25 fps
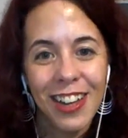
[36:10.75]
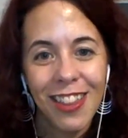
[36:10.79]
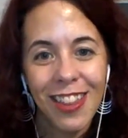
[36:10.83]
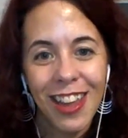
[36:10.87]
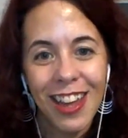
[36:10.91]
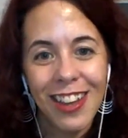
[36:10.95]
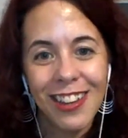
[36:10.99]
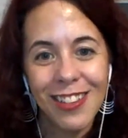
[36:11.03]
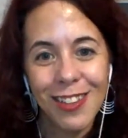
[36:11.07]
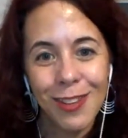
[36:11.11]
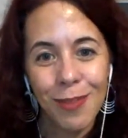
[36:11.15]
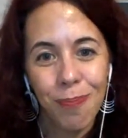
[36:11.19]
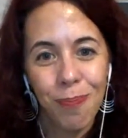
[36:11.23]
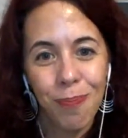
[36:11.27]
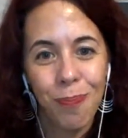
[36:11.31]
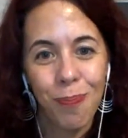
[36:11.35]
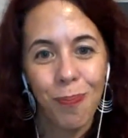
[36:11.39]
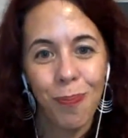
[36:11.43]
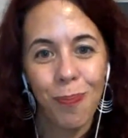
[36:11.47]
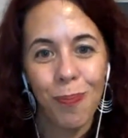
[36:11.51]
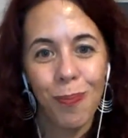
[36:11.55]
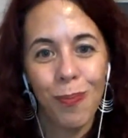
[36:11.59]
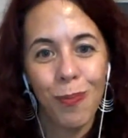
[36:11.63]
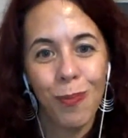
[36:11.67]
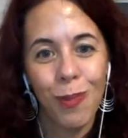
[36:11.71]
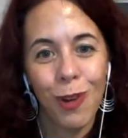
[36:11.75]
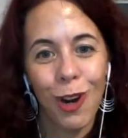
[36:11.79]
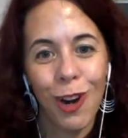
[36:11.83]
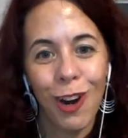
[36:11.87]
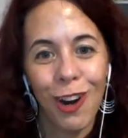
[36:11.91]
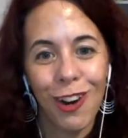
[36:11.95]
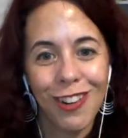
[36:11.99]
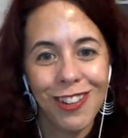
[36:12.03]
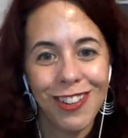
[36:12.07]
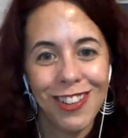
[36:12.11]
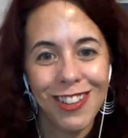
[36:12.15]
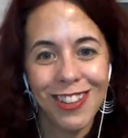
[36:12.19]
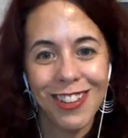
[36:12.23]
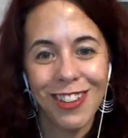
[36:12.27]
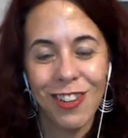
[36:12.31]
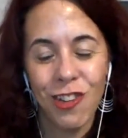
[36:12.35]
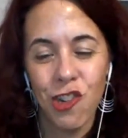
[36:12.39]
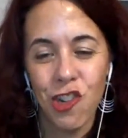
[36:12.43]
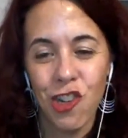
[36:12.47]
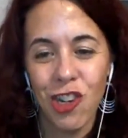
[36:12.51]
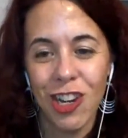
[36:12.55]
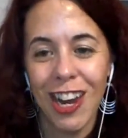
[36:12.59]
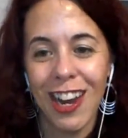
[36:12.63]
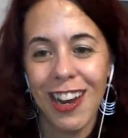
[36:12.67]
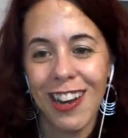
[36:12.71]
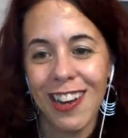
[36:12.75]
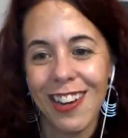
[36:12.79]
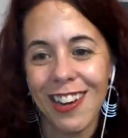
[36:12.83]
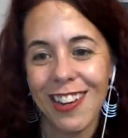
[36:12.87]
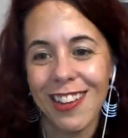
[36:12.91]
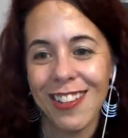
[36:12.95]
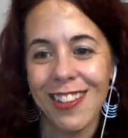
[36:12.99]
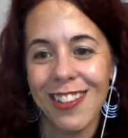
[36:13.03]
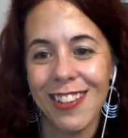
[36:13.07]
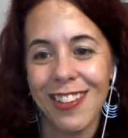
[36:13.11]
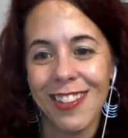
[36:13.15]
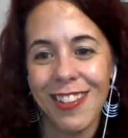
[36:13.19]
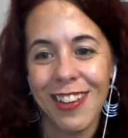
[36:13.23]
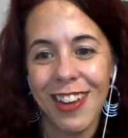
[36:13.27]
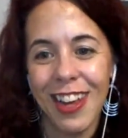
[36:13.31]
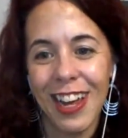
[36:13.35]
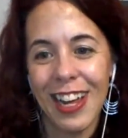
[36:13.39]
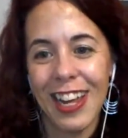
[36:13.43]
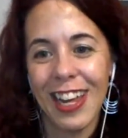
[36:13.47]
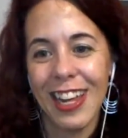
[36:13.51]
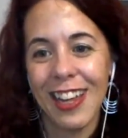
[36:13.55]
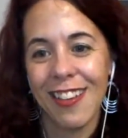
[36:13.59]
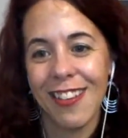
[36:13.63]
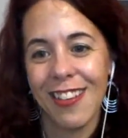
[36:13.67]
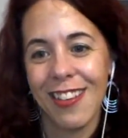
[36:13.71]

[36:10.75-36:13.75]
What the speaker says: let's rehearse and shit, because I